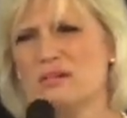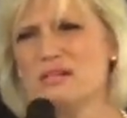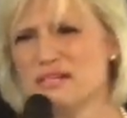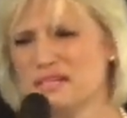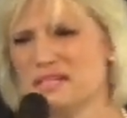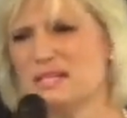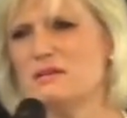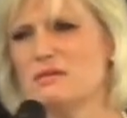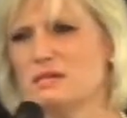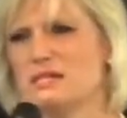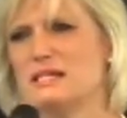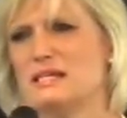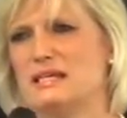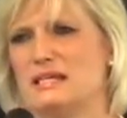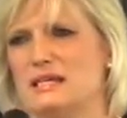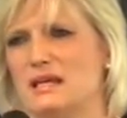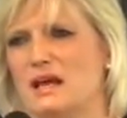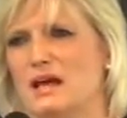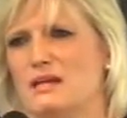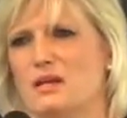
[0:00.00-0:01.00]

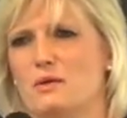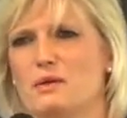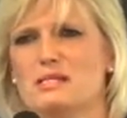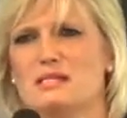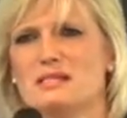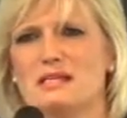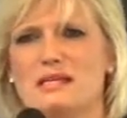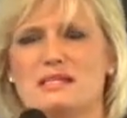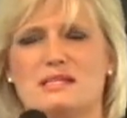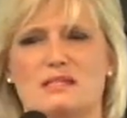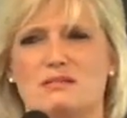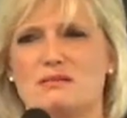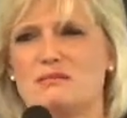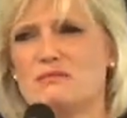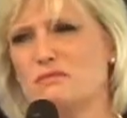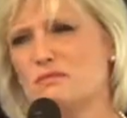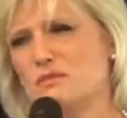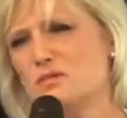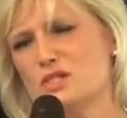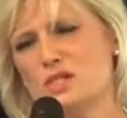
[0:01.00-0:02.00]
Seriously, I know it's
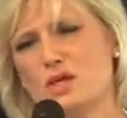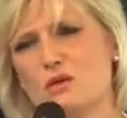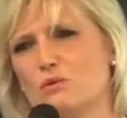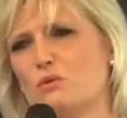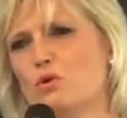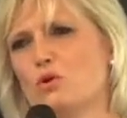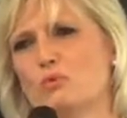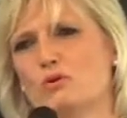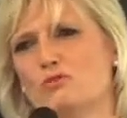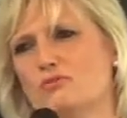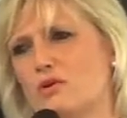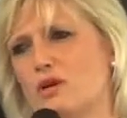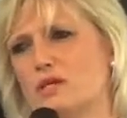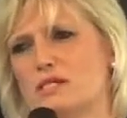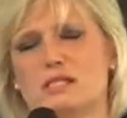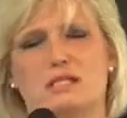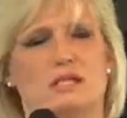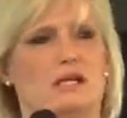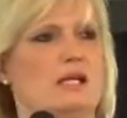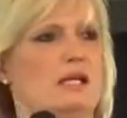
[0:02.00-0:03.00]
so normal for
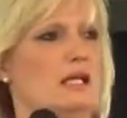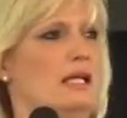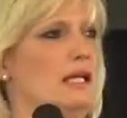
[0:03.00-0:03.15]
us to